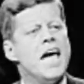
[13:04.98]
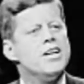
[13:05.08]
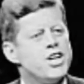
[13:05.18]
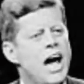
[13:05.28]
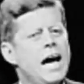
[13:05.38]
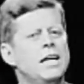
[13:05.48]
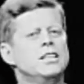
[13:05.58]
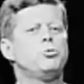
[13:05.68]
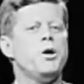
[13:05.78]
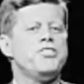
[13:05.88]
a
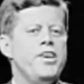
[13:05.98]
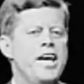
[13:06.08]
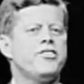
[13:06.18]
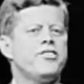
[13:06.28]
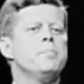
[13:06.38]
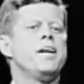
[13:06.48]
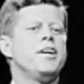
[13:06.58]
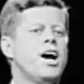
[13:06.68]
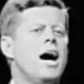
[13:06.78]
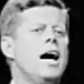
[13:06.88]
challenge which hits them at
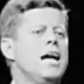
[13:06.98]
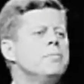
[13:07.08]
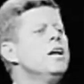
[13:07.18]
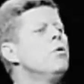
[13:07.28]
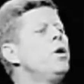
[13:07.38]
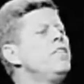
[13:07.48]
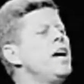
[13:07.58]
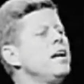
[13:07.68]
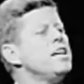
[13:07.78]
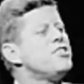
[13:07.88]
a time when
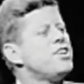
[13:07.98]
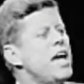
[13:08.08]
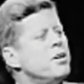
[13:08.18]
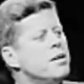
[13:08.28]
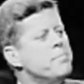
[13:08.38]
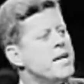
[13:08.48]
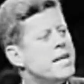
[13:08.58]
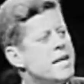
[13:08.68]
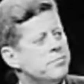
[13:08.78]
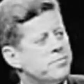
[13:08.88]
they're least able to
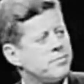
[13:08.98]
meet it.